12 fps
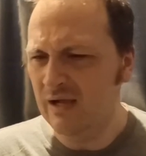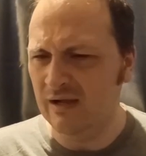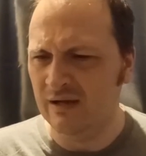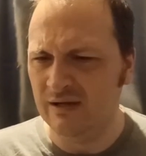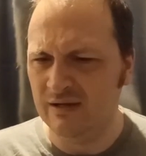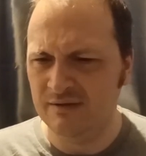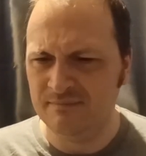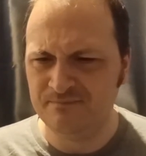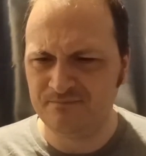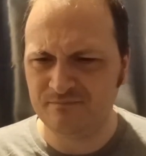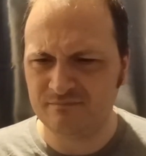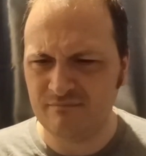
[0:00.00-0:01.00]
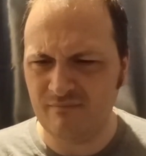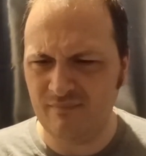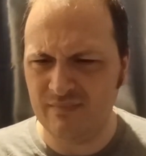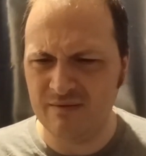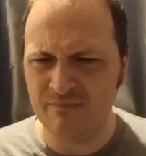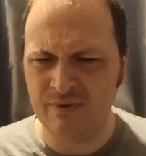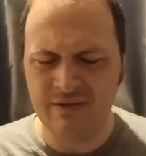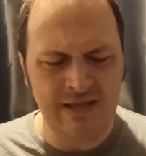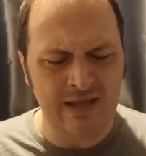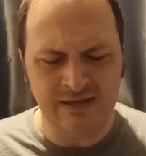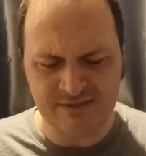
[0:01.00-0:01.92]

Um, but yeah,